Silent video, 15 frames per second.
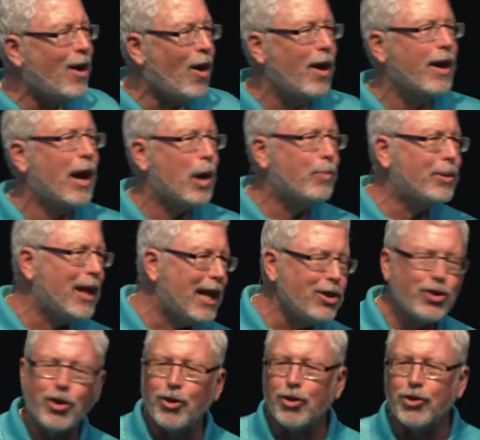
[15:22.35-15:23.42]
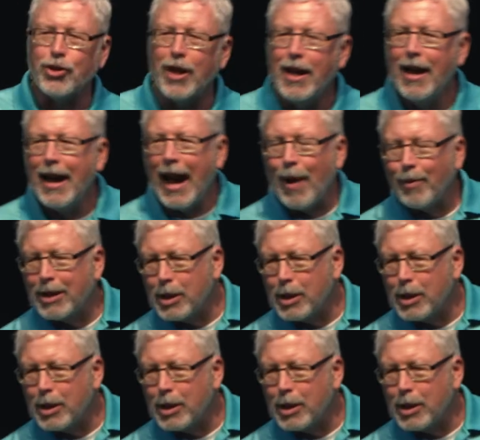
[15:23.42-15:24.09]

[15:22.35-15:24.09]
on our pleasures. I want to